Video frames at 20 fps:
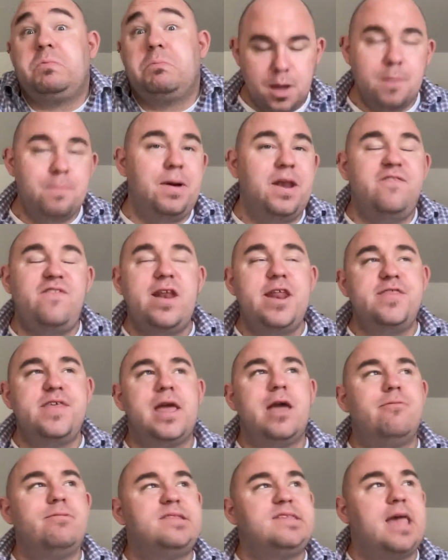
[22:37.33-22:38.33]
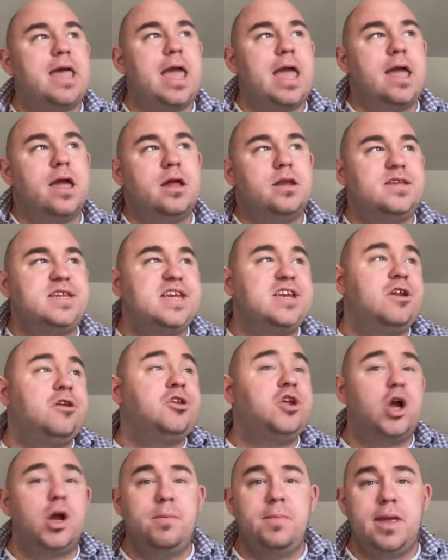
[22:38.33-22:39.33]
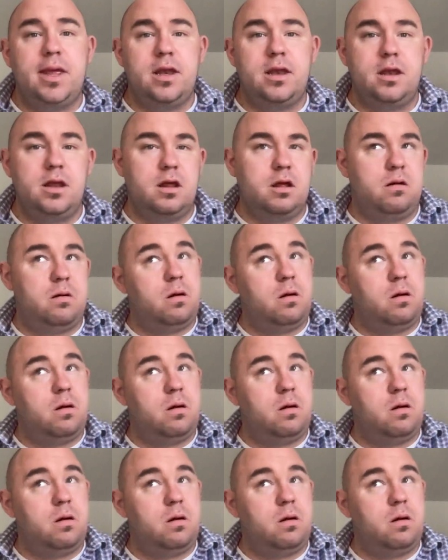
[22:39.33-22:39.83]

But if anything, I would say to determine